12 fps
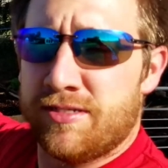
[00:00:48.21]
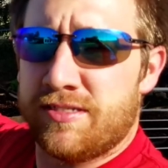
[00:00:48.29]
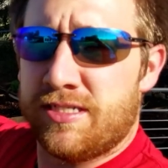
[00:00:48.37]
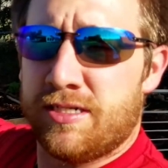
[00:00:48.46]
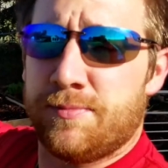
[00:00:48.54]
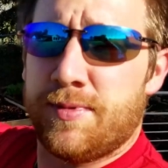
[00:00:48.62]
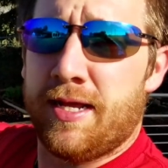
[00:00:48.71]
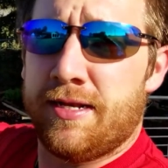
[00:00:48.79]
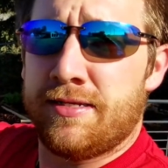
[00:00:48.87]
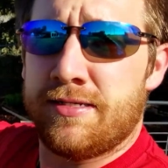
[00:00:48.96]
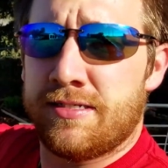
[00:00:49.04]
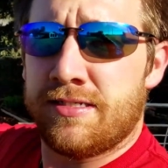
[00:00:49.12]
center bed,
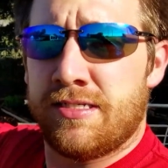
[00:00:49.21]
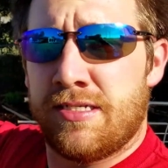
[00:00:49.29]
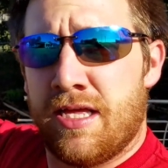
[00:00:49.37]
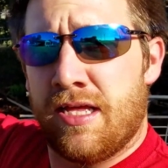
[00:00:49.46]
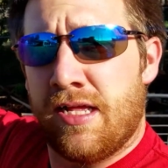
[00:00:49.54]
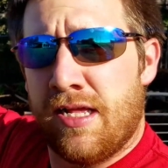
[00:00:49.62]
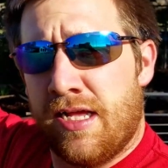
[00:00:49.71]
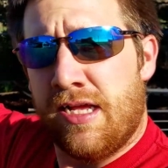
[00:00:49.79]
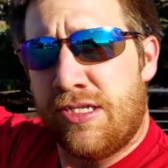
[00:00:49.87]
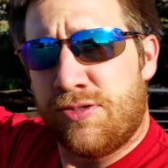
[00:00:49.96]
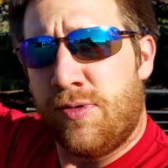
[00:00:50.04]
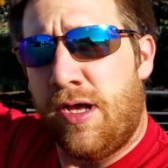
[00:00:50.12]

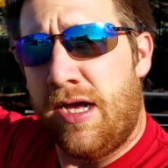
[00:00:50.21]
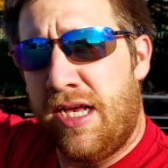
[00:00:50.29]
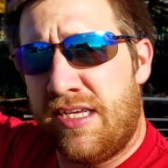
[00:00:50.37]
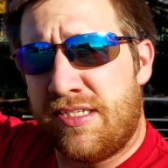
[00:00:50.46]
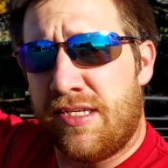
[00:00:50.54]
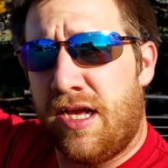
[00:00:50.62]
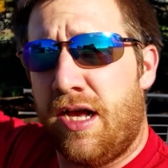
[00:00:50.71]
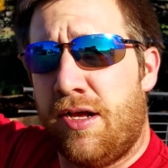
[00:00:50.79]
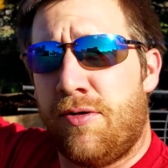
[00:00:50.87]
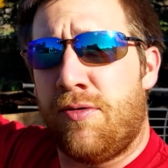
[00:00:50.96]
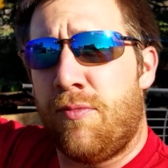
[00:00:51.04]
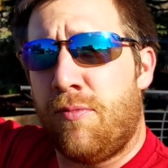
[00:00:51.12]
as well as
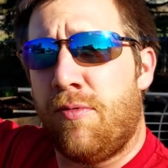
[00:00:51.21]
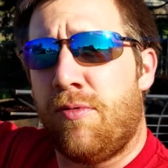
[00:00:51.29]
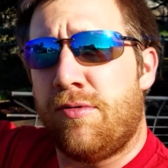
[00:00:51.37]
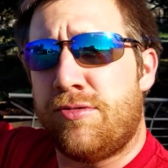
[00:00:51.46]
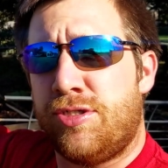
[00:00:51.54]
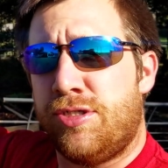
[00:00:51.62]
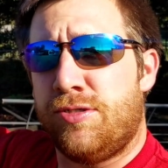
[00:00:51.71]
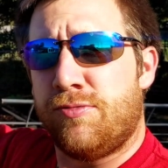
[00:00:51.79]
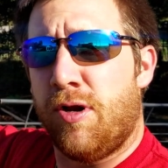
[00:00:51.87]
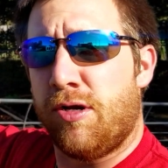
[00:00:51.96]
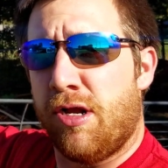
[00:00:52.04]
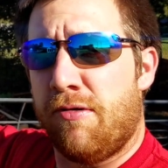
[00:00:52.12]
2
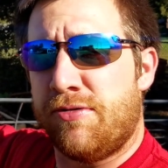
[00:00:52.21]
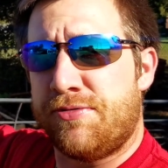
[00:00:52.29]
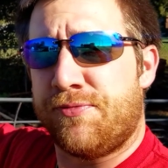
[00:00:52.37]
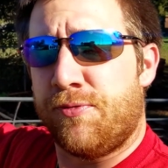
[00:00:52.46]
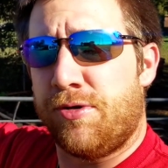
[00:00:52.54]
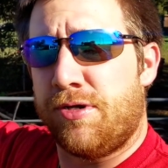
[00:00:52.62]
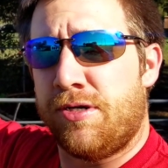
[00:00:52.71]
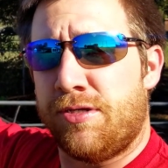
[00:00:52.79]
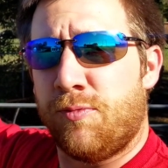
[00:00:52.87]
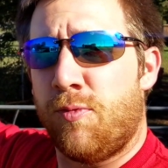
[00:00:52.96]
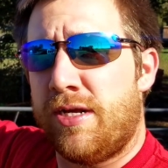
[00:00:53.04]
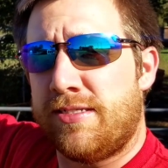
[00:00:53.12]
row covers for
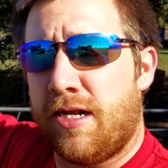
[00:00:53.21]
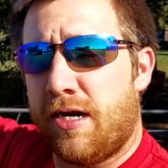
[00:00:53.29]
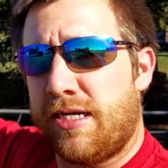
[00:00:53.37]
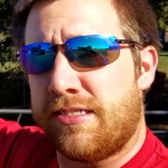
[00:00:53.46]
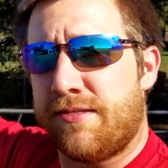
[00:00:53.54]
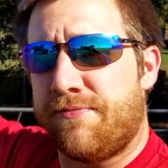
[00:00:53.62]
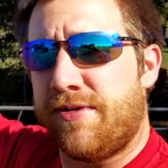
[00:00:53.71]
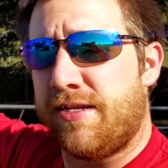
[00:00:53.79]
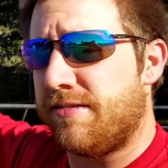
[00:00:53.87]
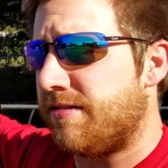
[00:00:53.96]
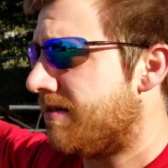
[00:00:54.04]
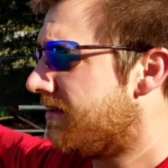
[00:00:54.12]
the ones that are against the
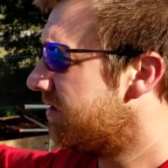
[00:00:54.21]
fence.